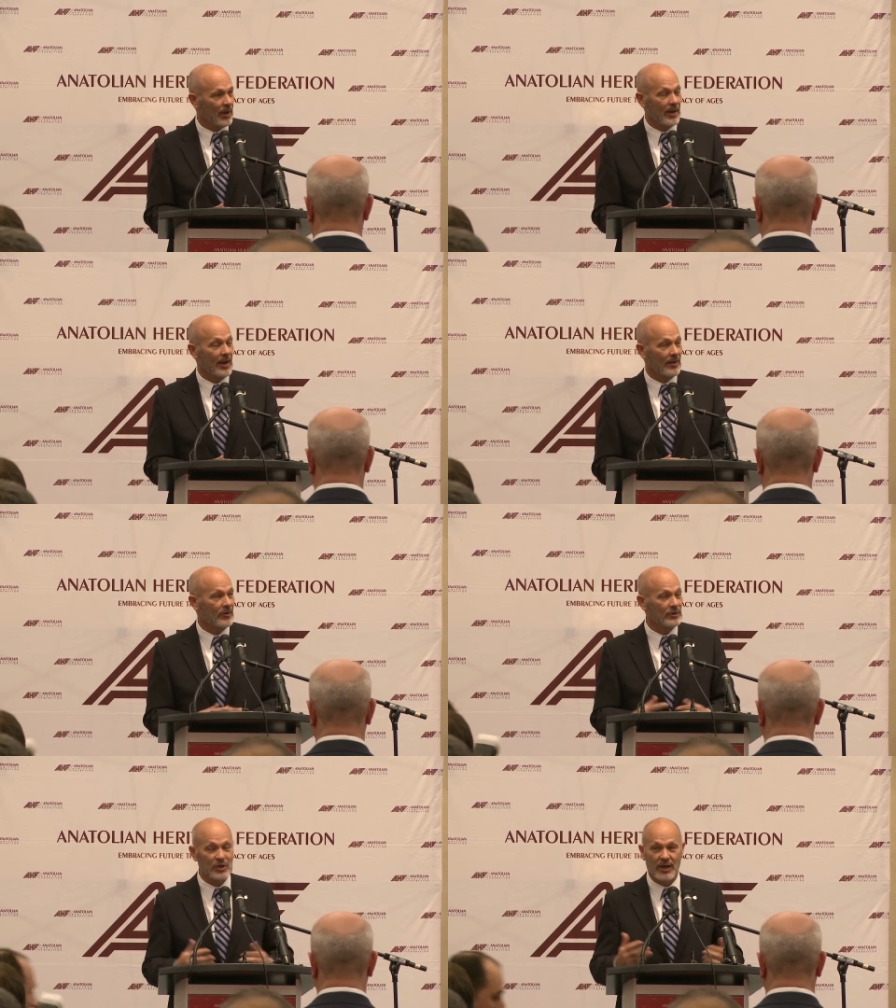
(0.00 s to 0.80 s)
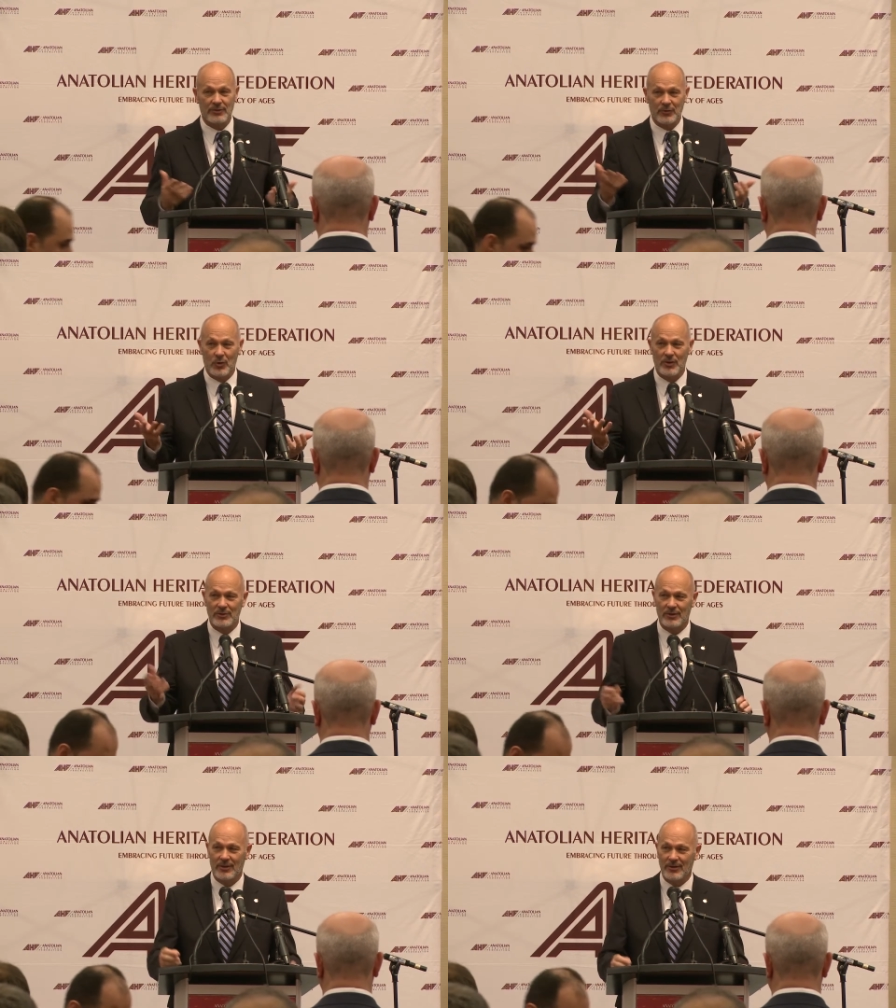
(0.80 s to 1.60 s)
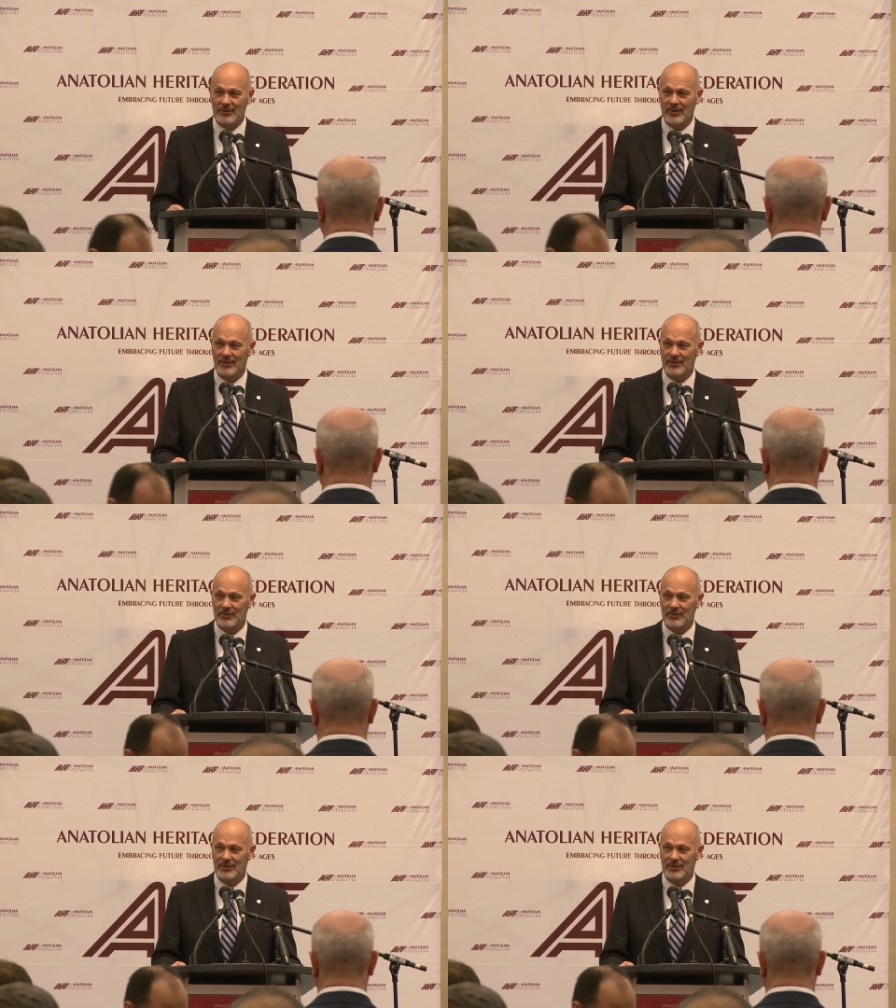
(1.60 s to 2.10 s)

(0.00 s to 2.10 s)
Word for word: and had a chance, of course, to, to